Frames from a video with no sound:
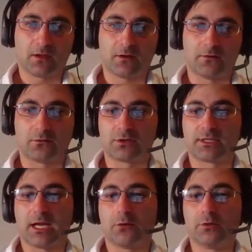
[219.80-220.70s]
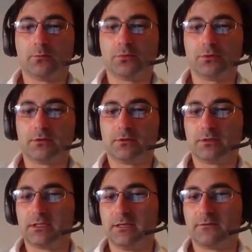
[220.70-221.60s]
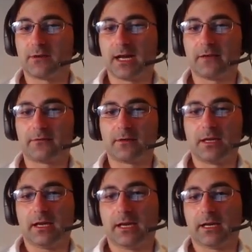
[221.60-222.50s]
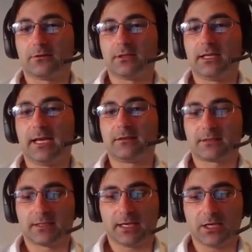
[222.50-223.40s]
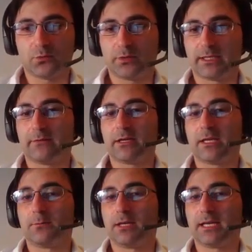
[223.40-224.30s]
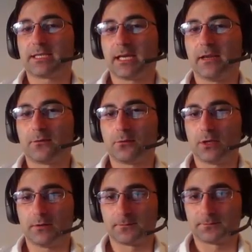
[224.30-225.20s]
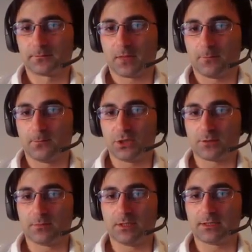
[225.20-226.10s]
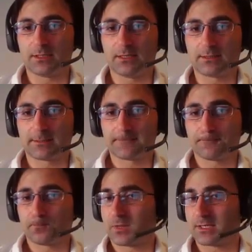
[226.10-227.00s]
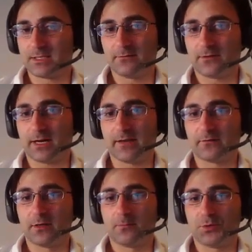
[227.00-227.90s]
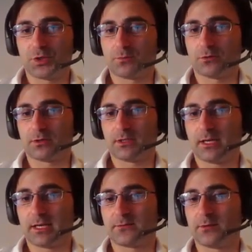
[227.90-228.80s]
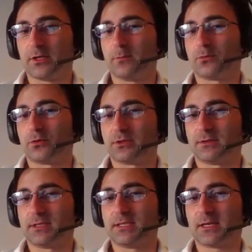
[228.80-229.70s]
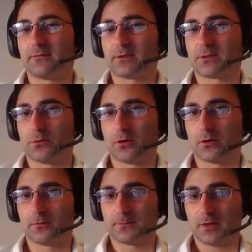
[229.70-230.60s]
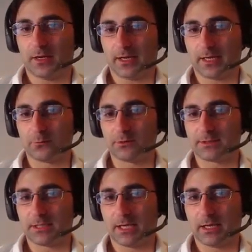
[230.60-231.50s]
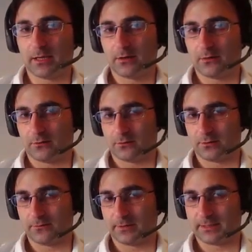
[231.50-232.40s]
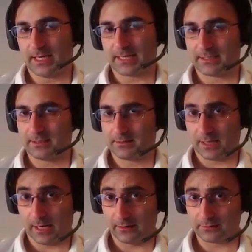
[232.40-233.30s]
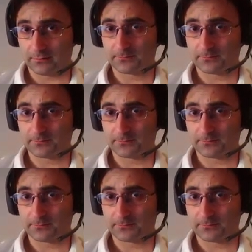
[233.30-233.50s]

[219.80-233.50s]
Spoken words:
of course now we'll put d5, and on the later stage whenever he plays a3, bishop d6, c5, bishop already has very important c7 square and will stay on the fantastic diagonal.